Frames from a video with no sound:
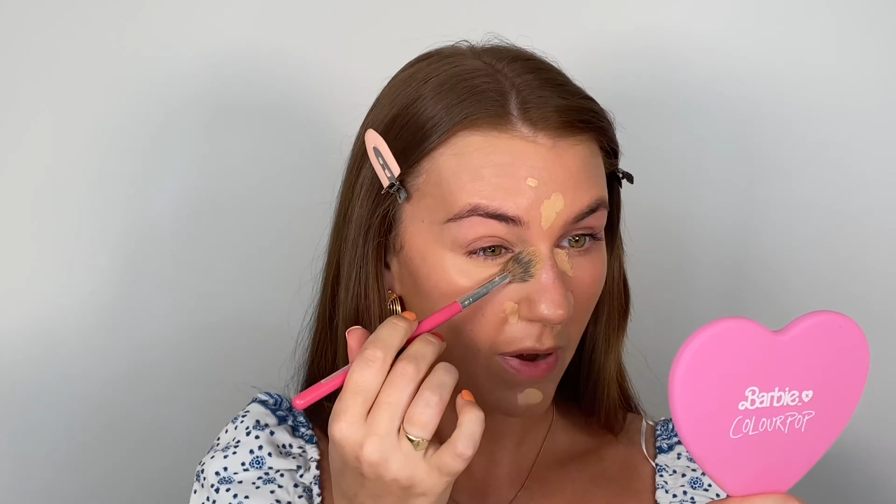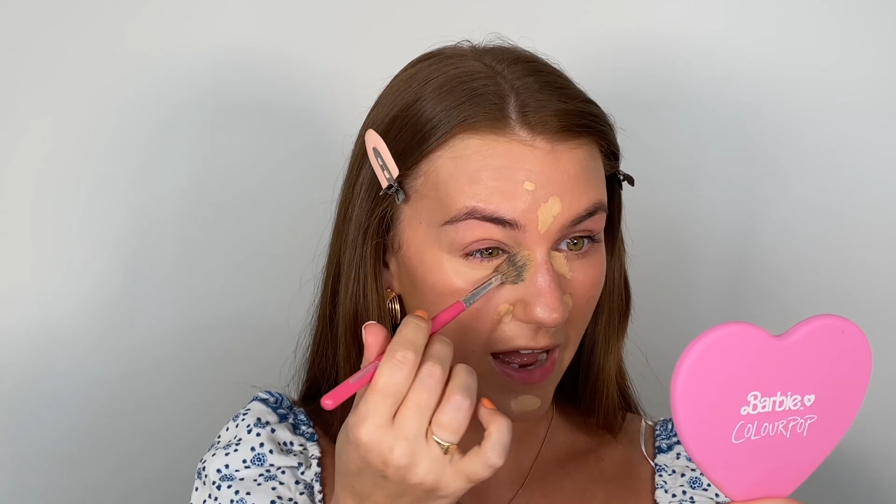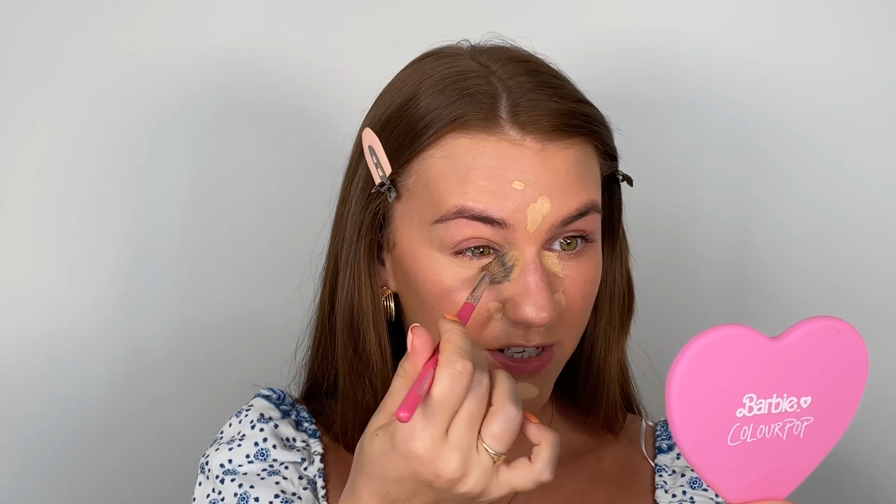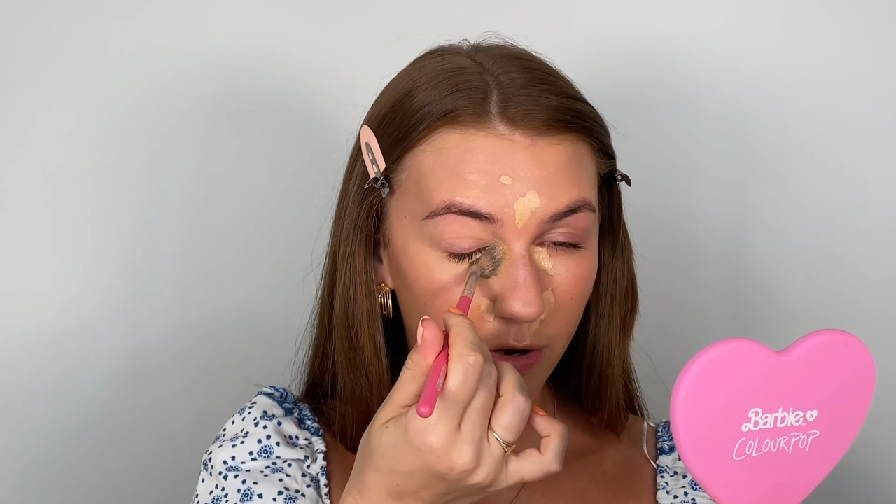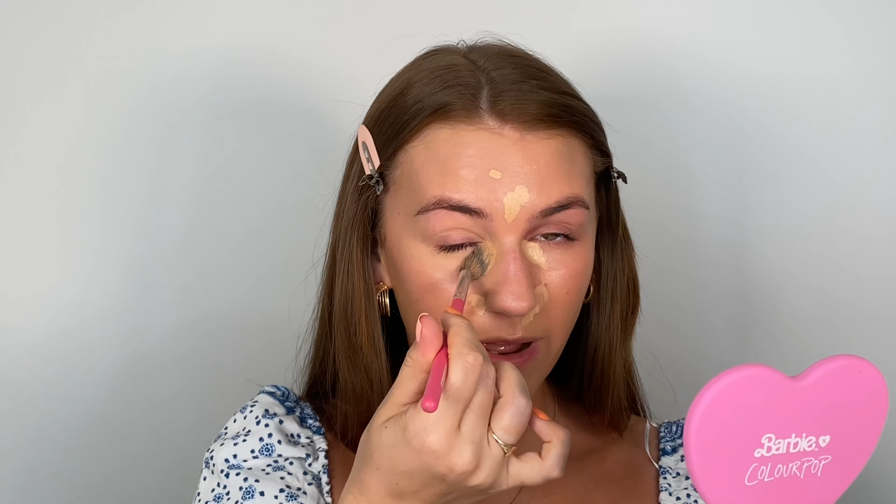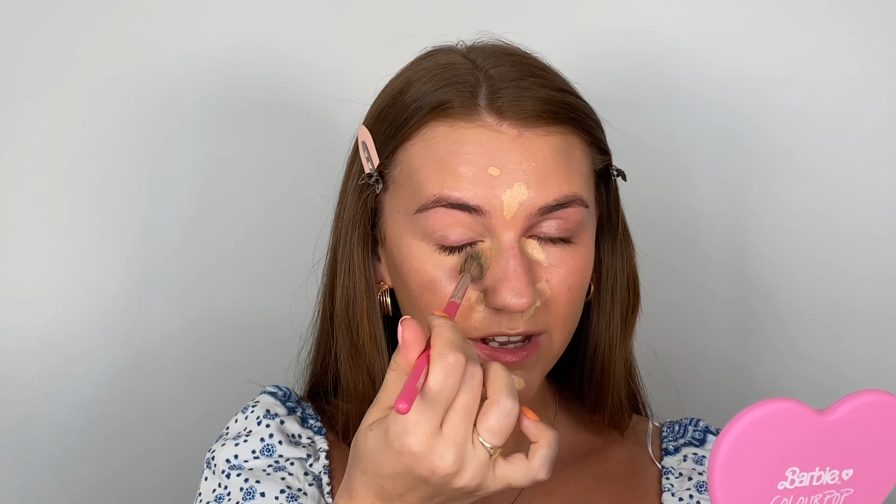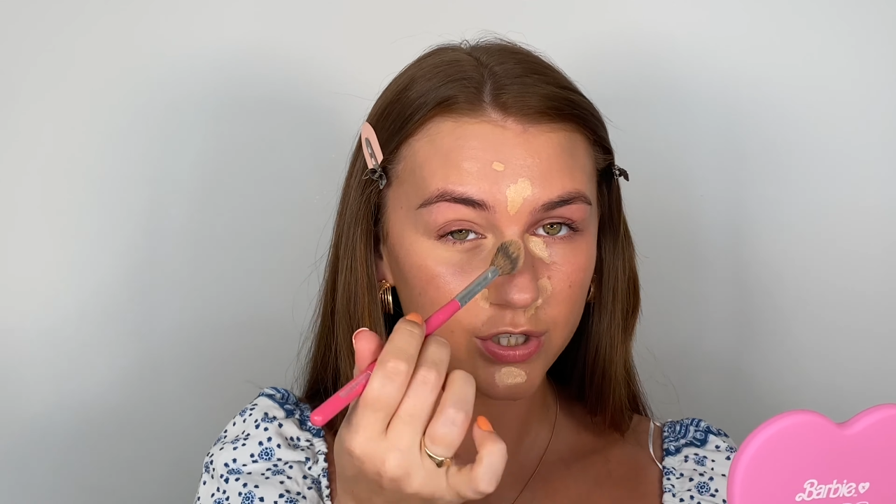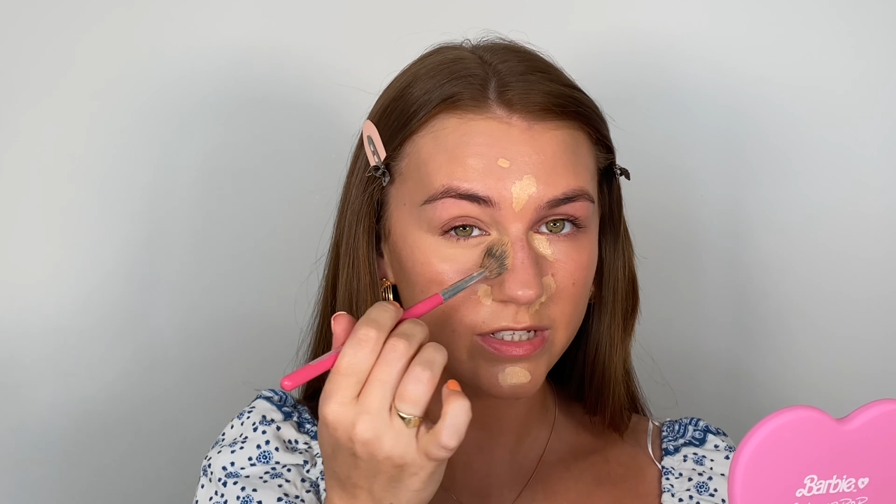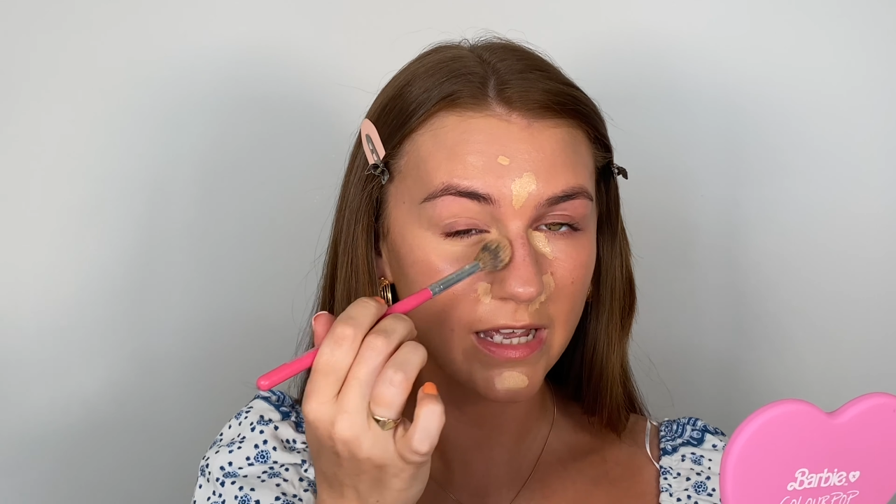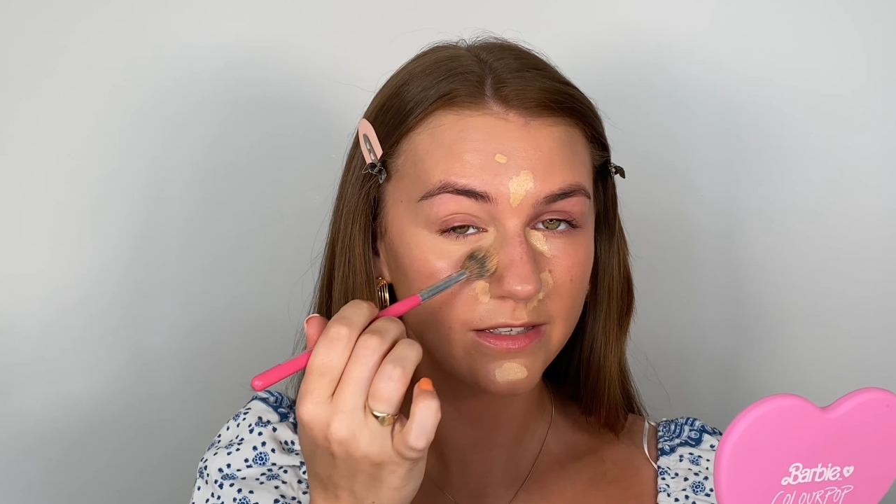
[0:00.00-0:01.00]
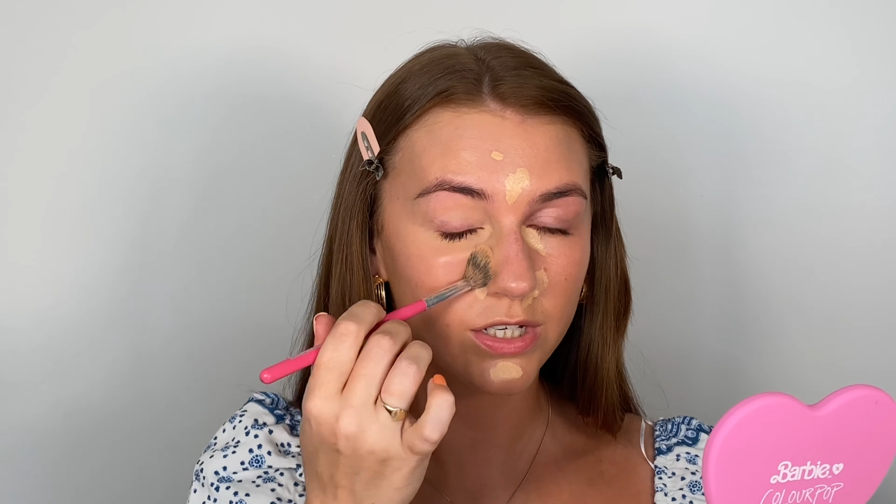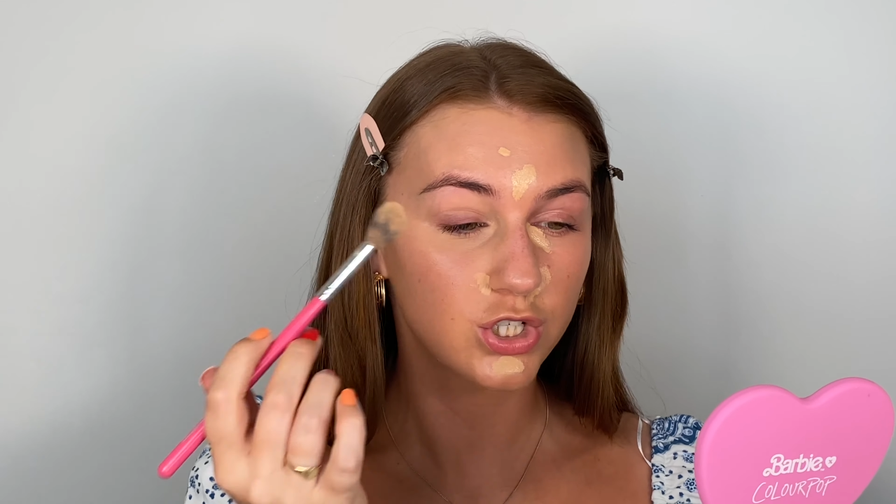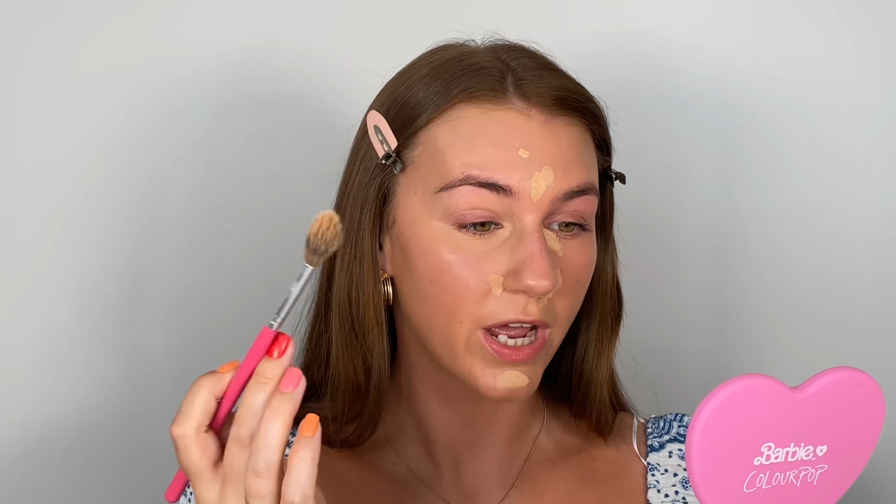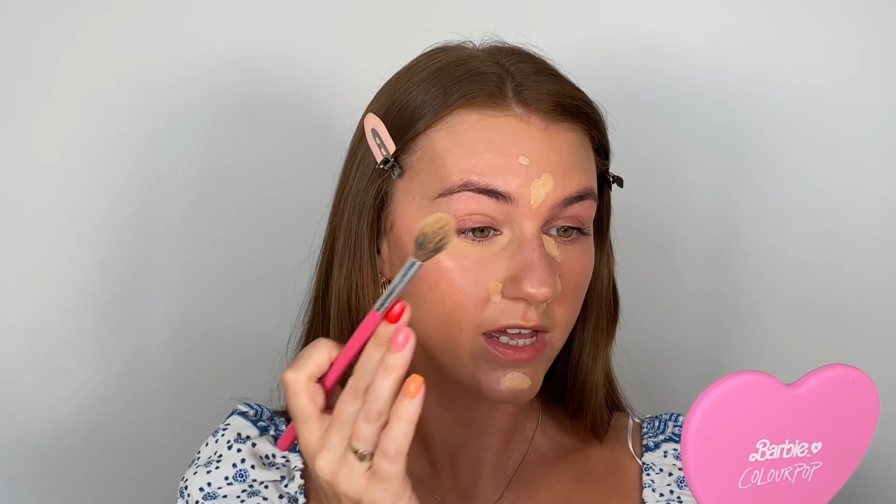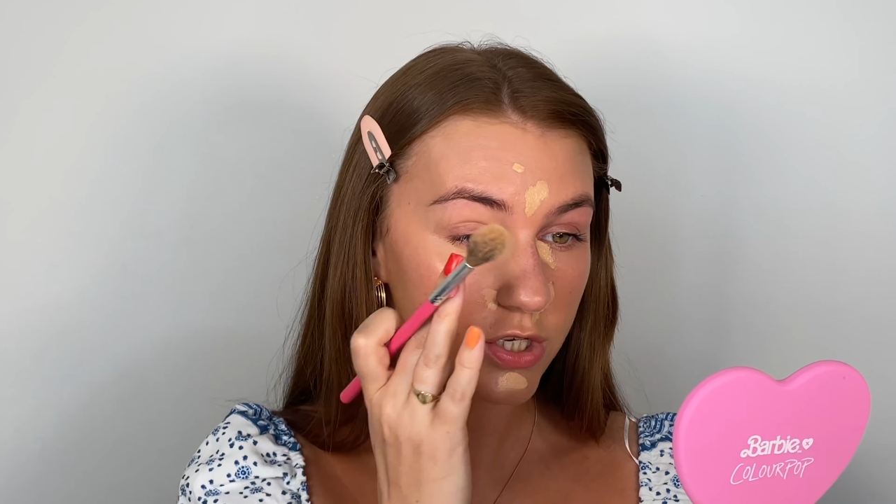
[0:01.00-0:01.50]
I don't actually tend to
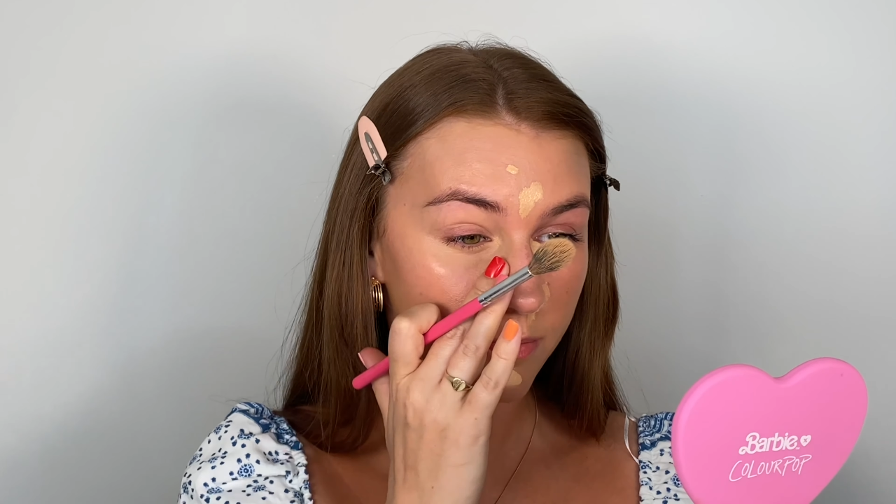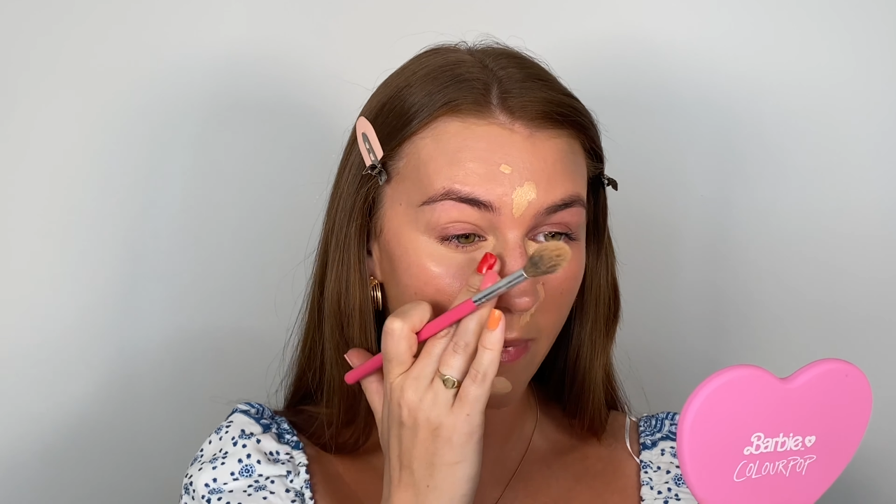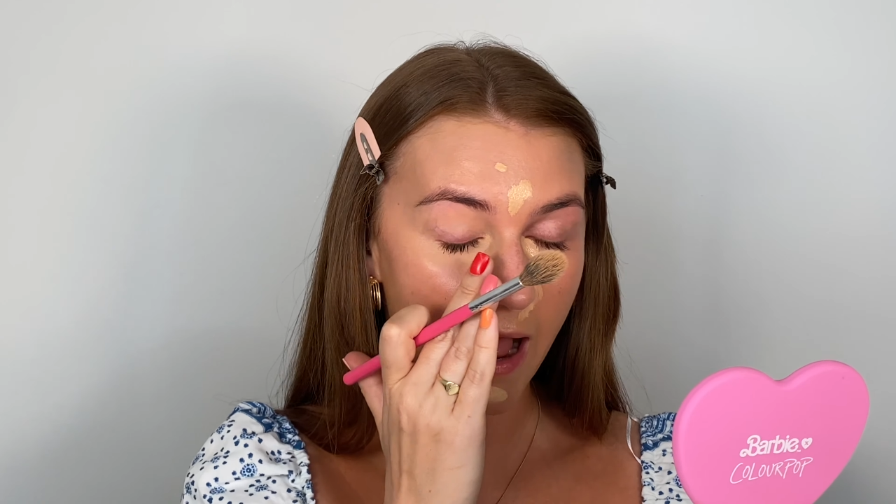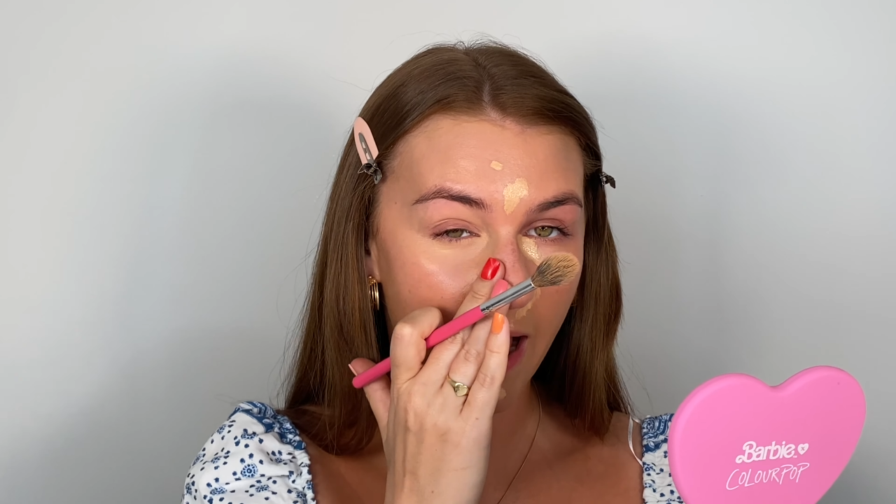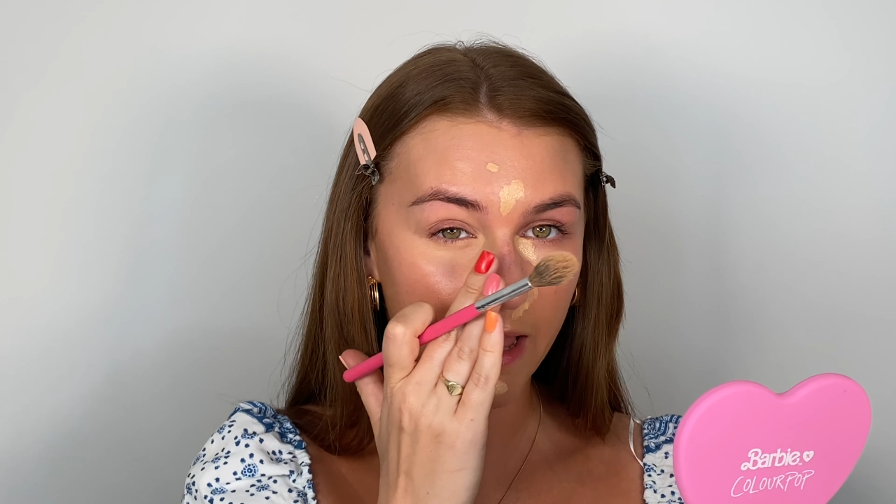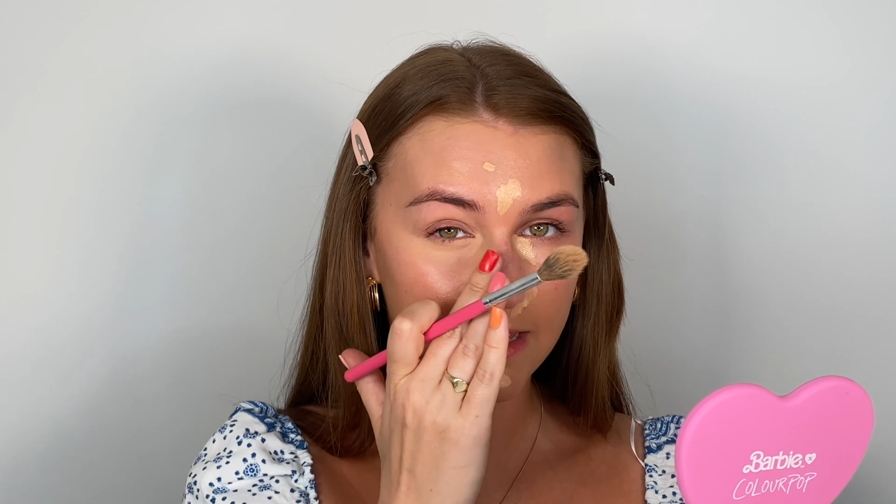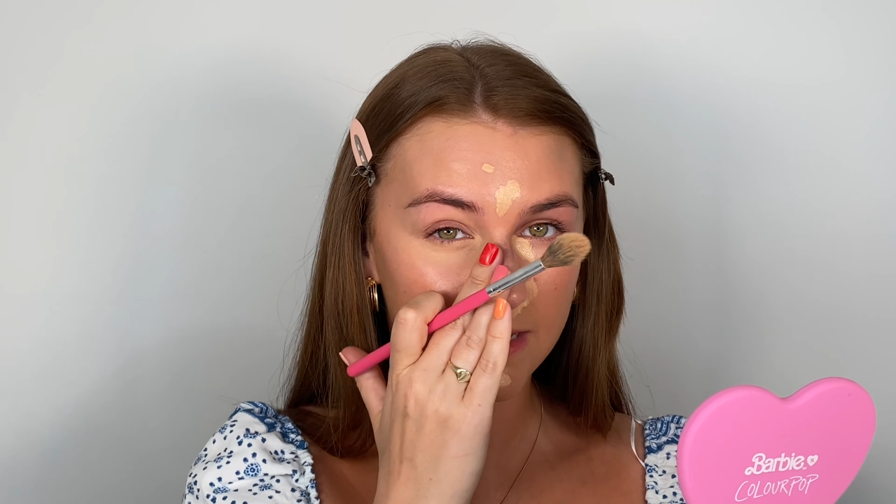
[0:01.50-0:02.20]
change my